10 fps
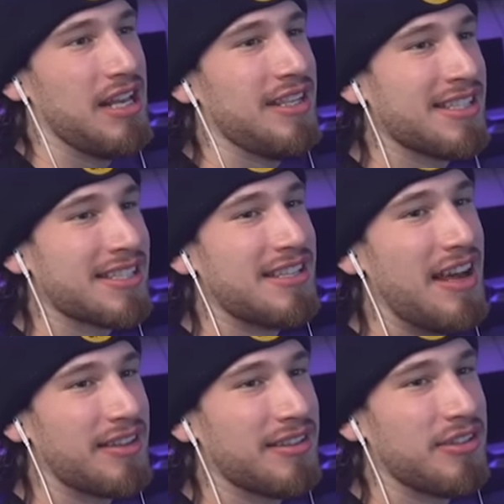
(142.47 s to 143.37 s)
This has
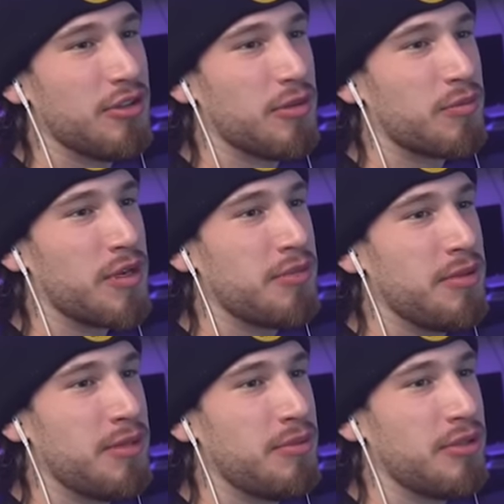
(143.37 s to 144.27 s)
nothing to do with rich
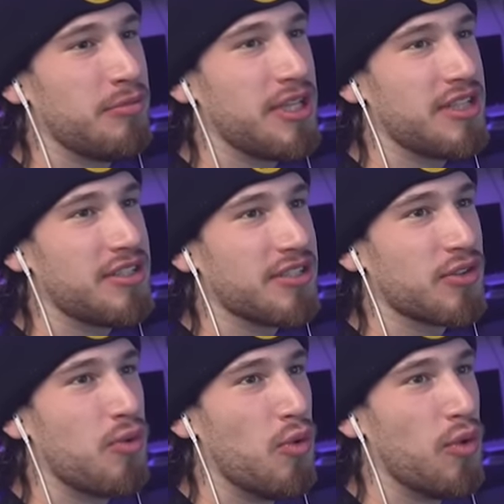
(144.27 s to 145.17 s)
people, but it's
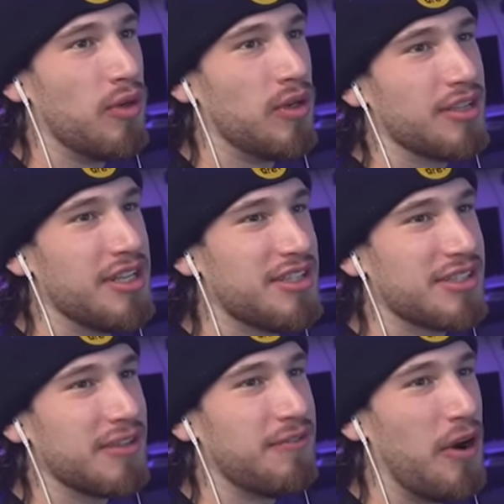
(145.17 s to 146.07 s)
just cool. It's
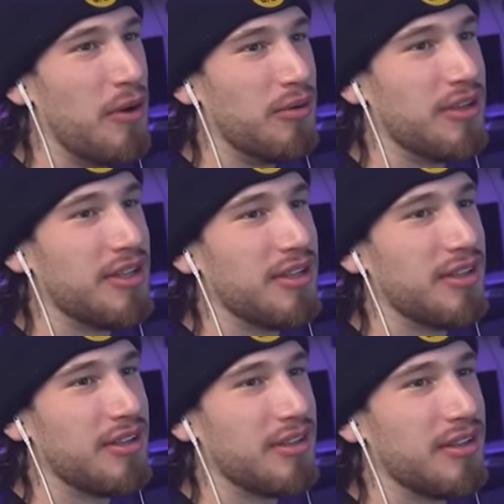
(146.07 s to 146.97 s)
just a phone.
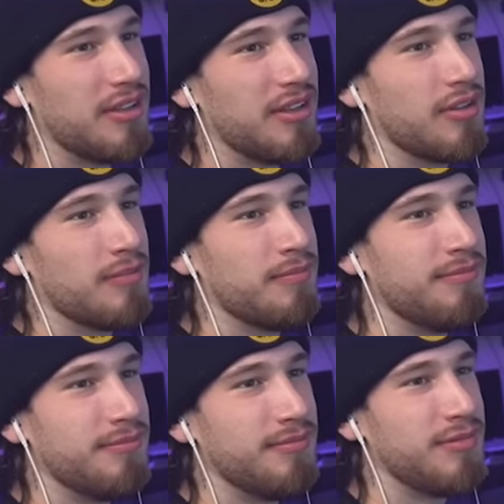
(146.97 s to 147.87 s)
yeah.
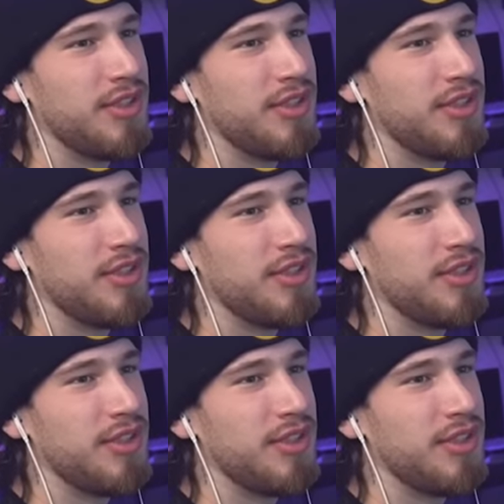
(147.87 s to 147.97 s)
Hmm.